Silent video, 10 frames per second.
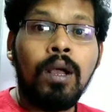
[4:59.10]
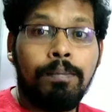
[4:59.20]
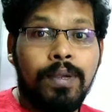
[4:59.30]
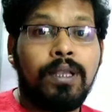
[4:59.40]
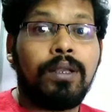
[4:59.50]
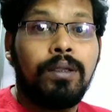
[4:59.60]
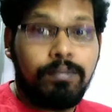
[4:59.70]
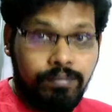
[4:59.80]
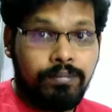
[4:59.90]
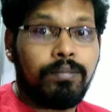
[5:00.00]
my
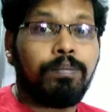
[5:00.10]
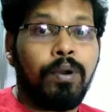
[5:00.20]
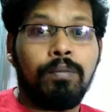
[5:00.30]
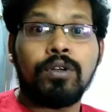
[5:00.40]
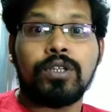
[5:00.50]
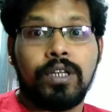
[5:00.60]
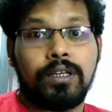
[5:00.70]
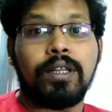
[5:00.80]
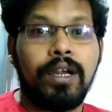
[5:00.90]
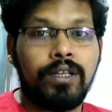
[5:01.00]

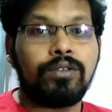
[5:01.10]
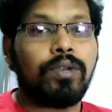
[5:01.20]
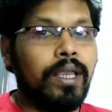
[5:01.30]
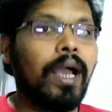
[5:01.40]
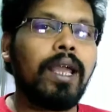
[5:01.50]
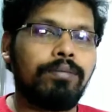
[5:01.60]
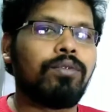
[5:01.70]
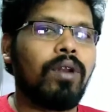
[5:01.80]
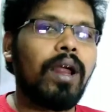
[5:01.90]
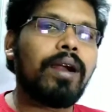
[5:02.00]
promotion. That is why I have to
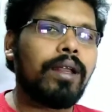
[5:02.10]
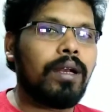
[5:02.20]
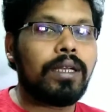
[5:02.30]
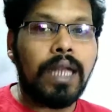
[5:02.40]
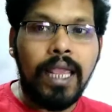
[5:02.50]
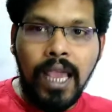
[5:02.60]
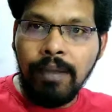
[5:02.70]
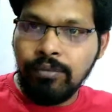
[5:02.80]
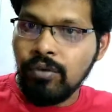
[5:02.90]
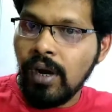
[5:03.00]
learn English. I
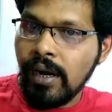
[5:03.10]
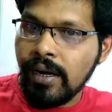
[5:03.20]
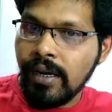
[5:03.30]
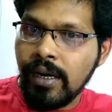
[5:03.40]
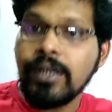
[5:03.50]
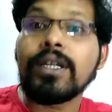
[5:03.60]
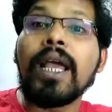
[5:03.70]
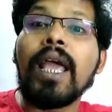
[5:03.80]
have to learn English.